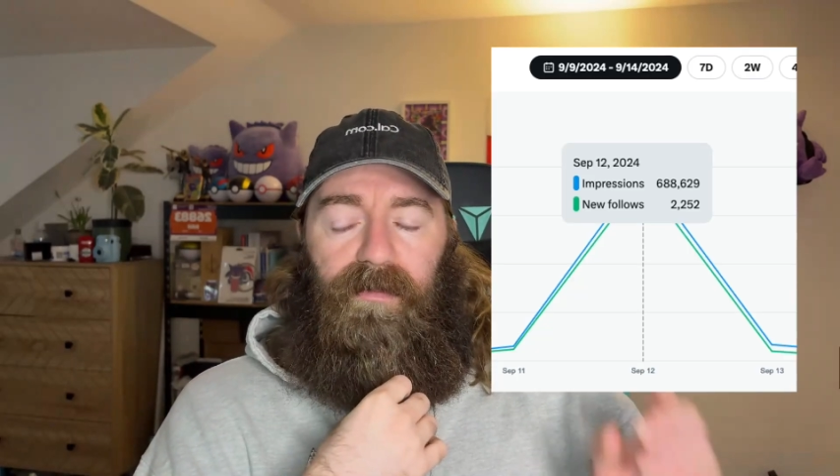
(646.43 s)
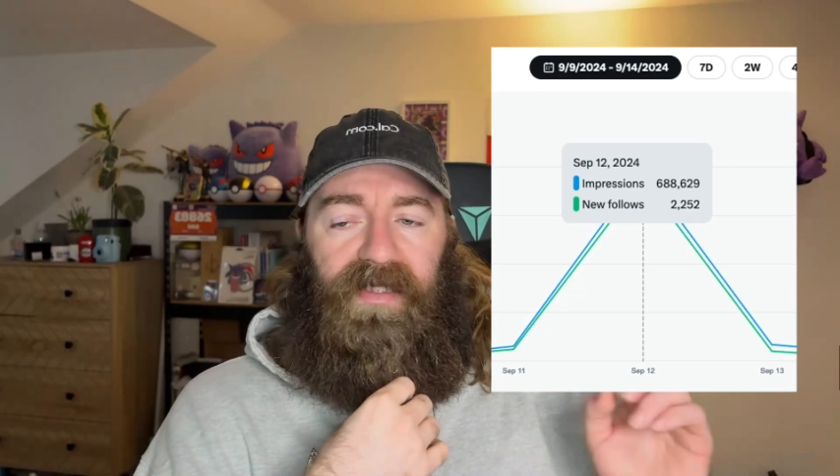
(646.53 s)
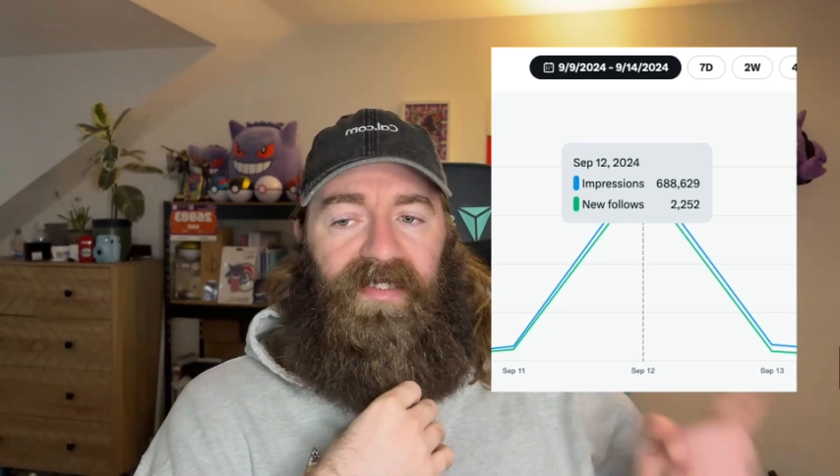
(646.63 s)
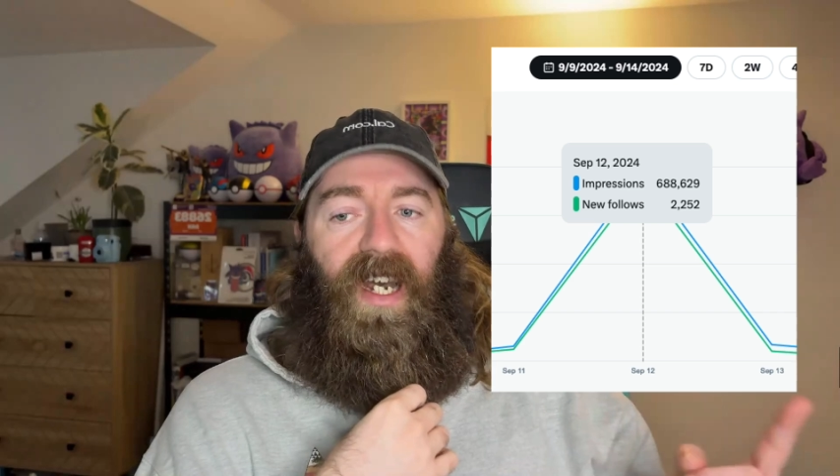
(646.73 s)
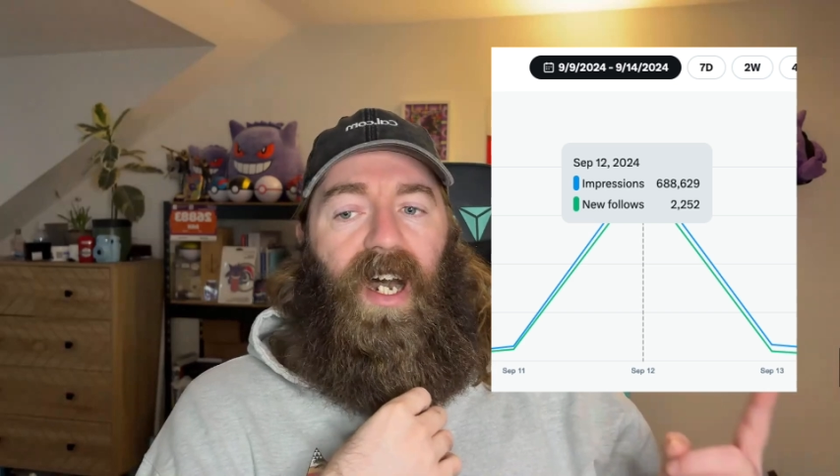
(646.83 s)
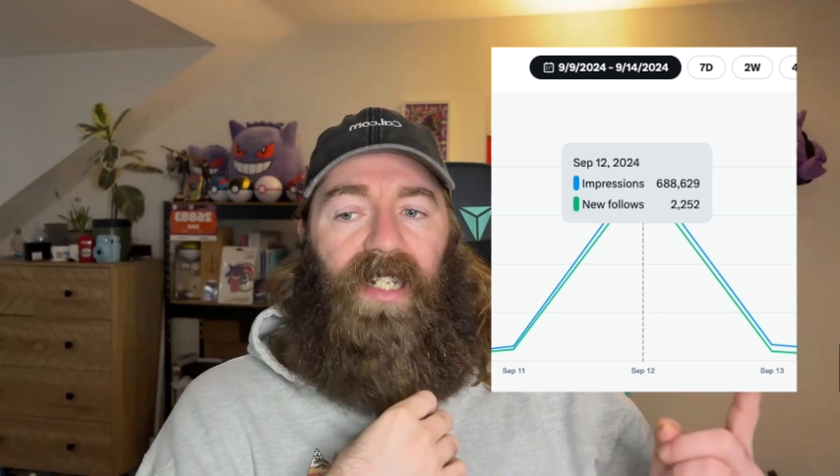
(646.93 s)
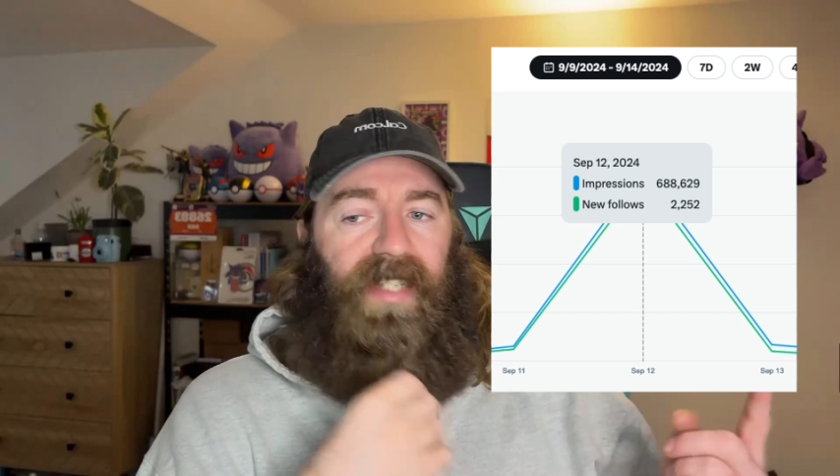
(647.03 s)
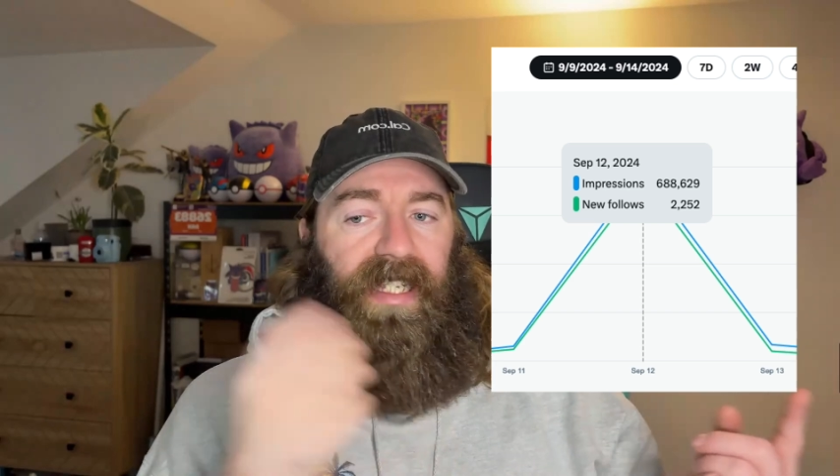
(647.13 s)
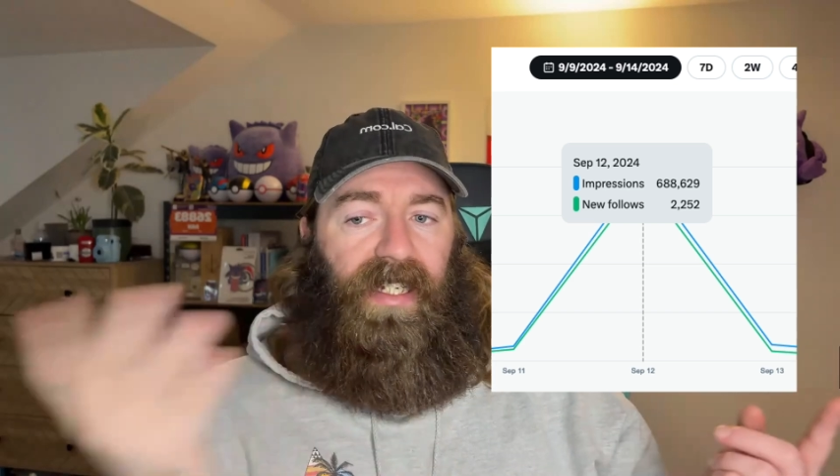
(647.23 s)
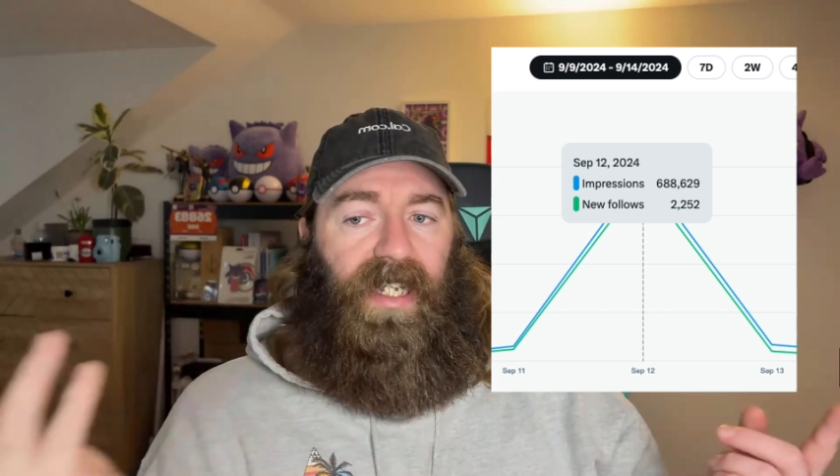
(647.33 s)
bizarre
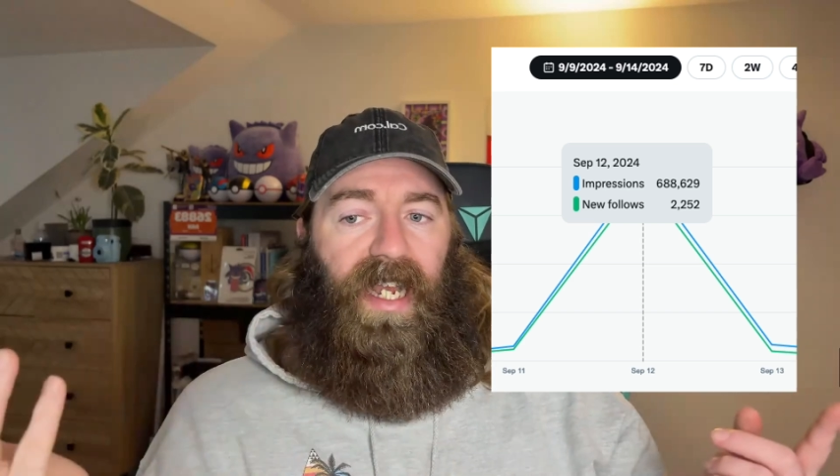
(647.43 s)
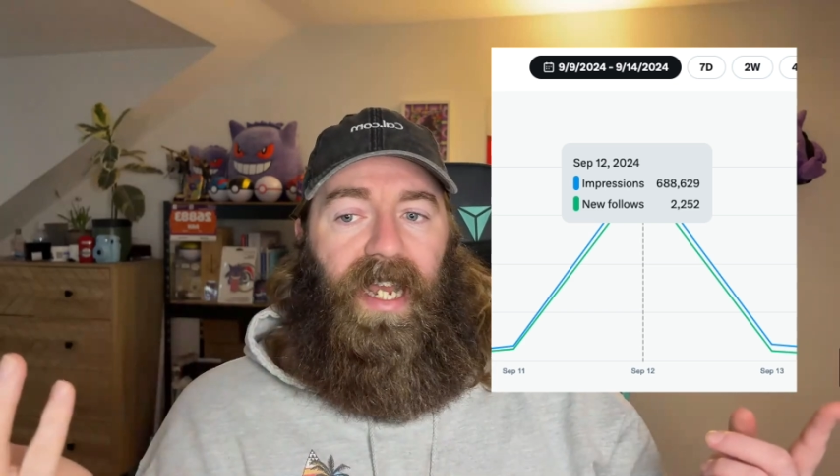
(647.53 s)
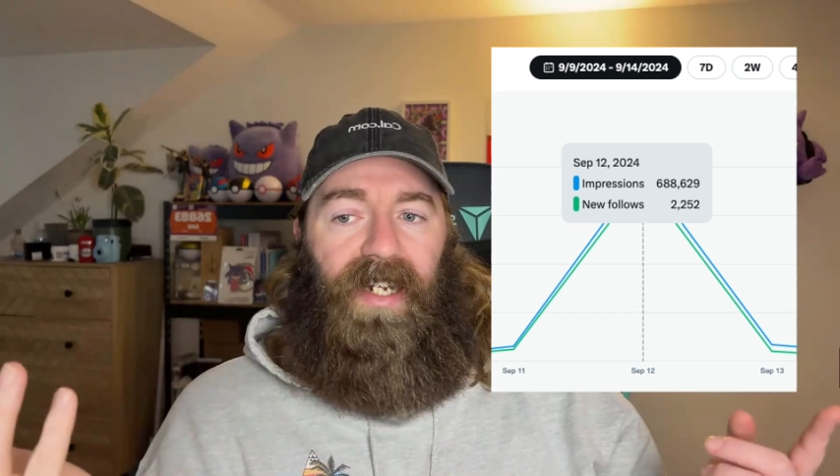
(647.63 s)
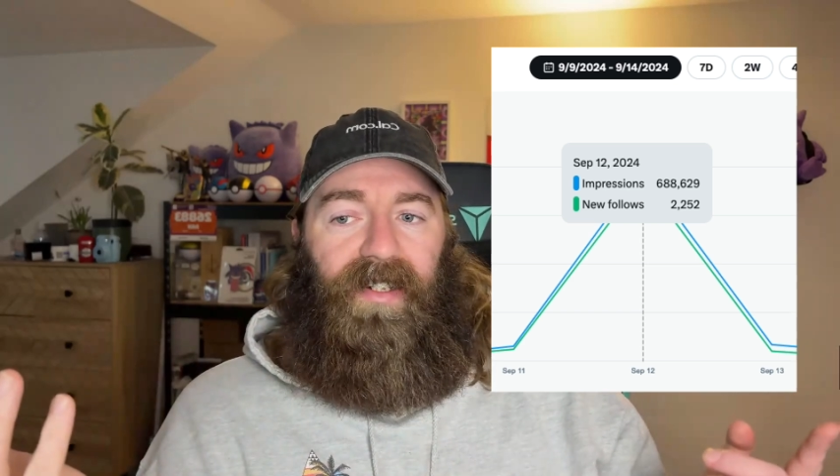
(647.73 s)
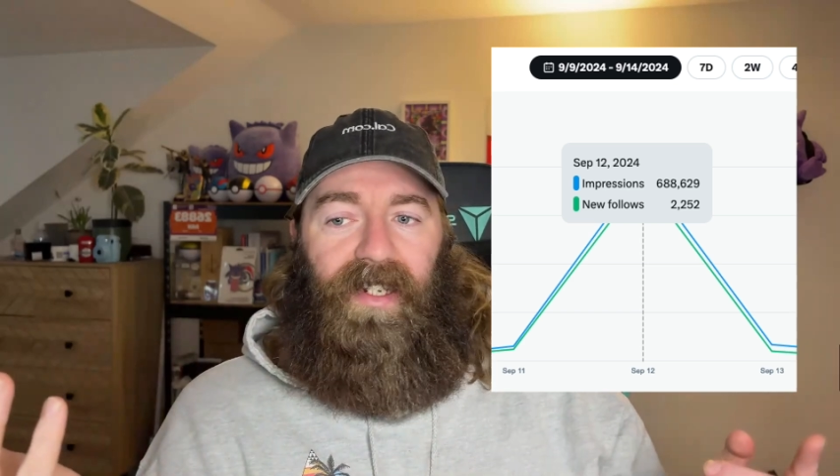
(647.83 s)
day that I had.